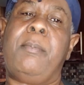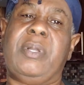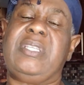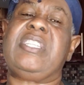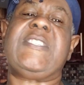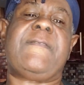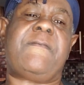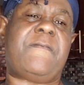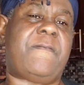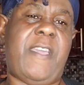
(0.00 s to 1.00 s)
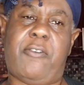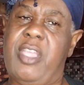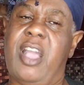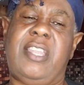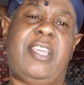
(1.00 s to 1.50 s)
But it is
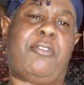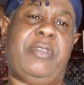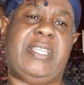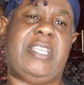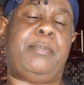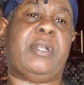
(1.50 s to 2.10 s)
very underrated,